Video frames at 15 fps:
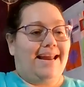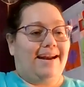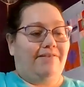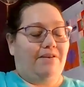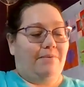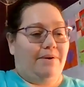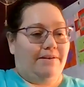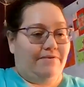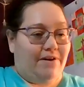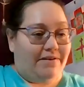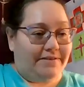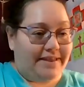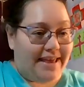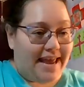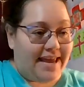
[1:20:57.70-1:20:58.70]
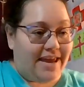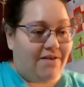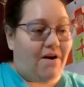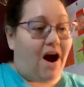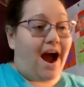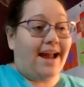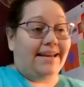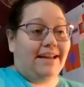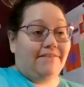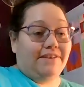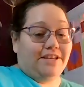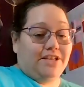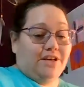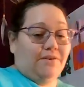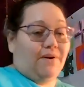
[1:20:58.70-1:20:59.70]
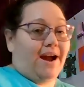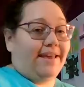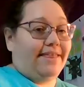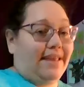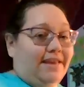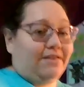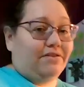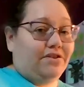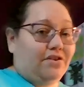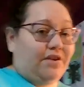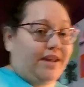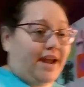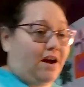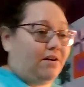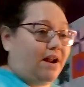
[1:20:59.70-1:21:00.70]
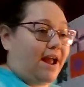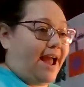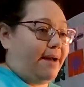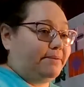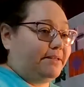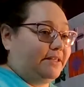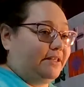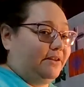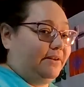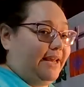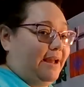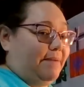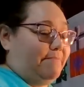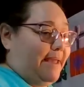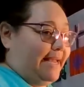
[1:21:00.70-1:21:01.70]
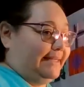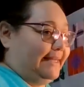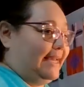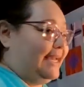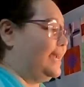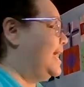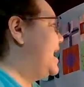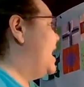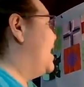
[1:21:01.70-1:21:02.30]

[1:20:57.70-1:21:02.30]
get everyone involved. Thank you. I love it too. I think they're turning out absolutely amazing.